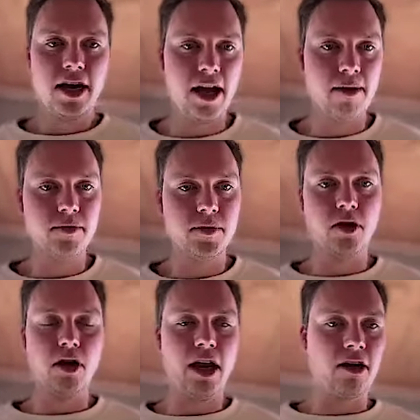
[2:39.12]

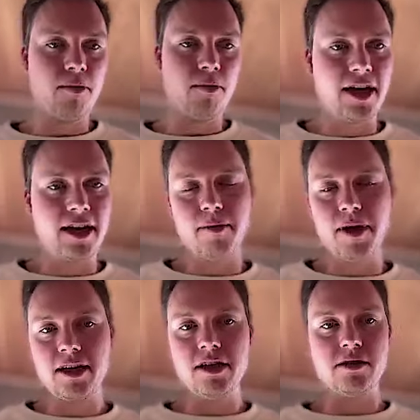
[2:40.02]
like complicated
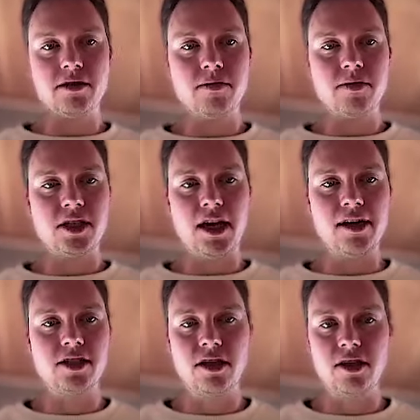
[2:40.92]
mechanisms,
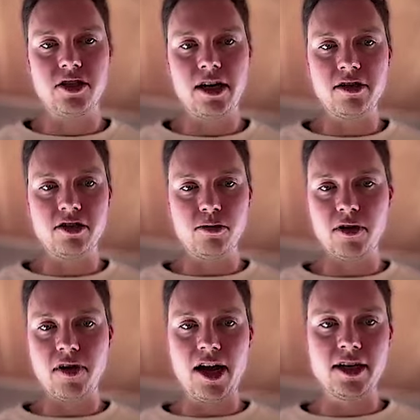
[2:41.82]
and still settled
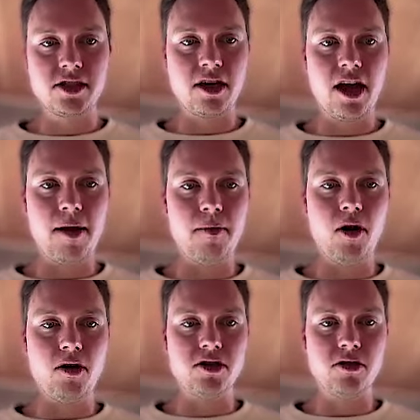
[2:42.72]
super fast,
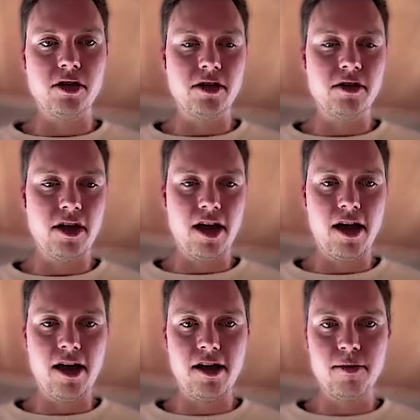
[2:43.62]
also in
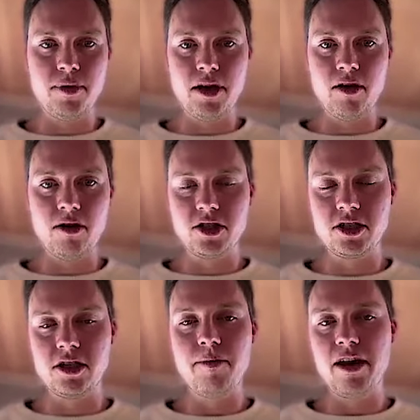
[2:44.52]
below
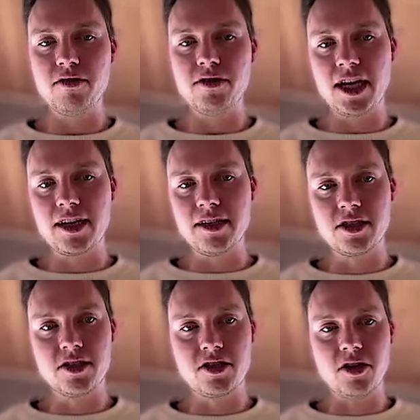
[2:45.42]
just in a matter of
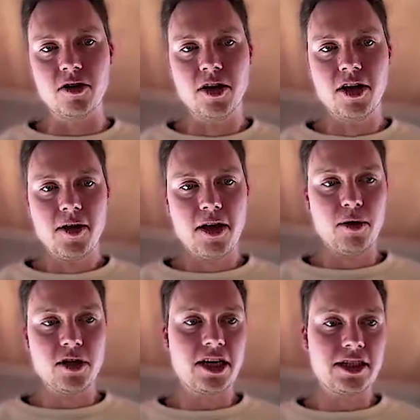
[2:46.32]
seconds. So
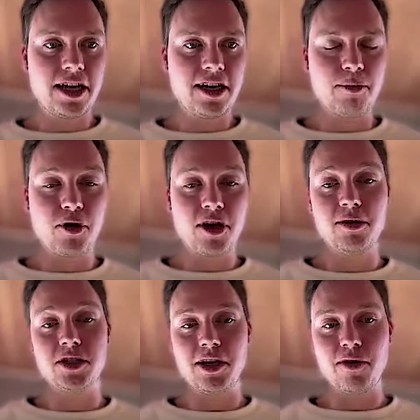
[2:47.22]
it was an exciting
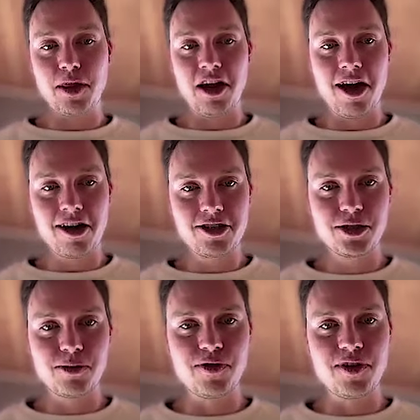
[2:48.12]
upgrade. It was definitely the
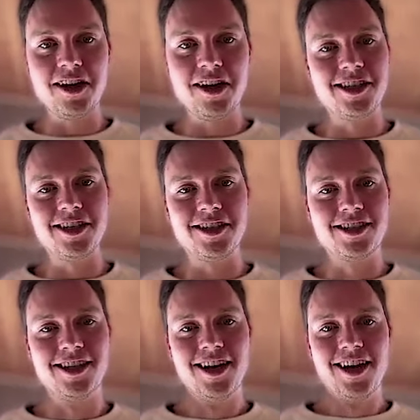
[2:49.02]
largest we've done
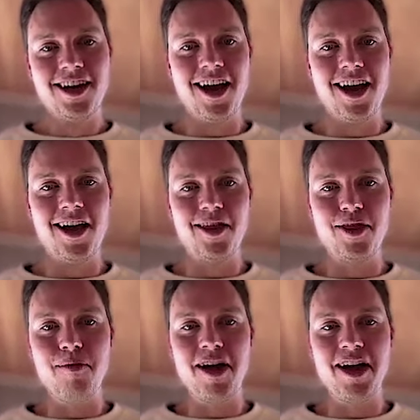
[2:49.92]
since
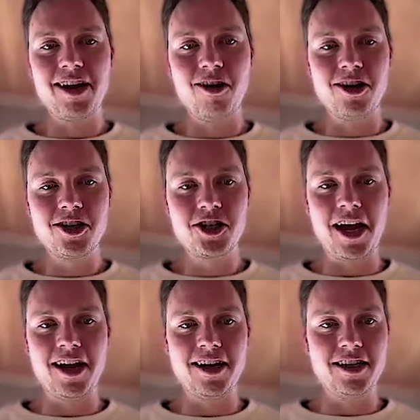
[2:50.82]
the mainnet launch,
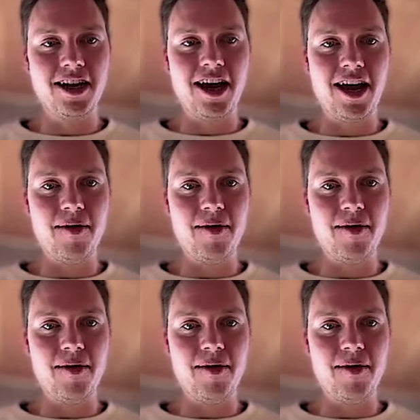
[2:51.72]
and